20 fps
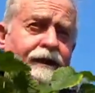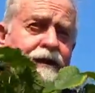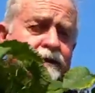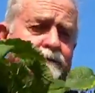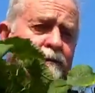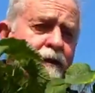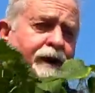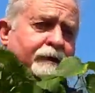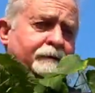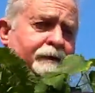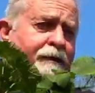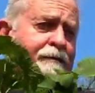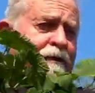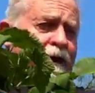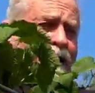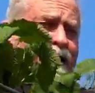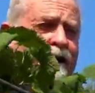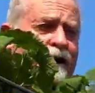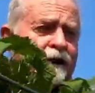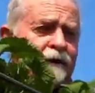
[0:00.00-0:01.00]
this, probably
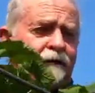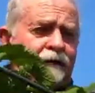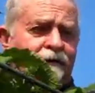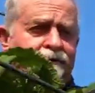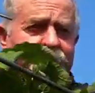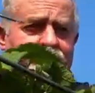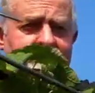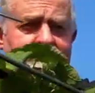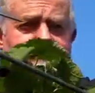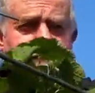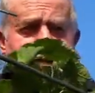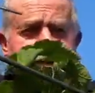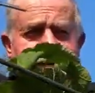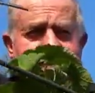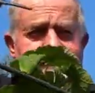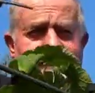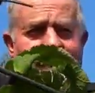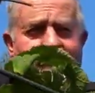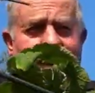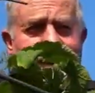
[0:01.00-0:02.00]
about anywhere from
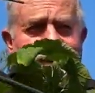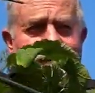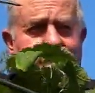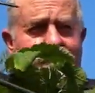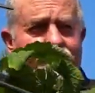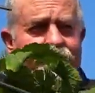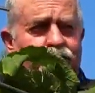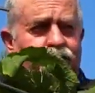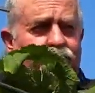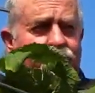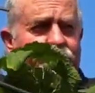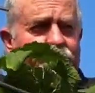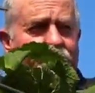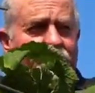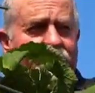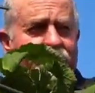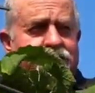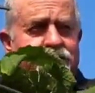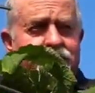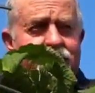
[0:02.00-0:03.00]
six to eight renewal
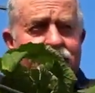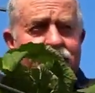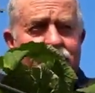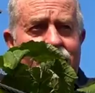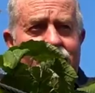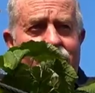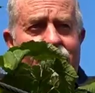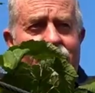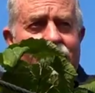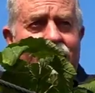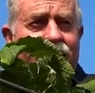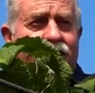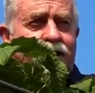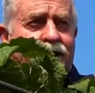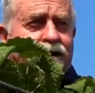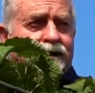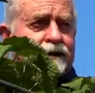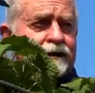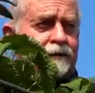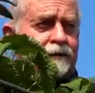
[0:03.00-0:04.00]
buds on here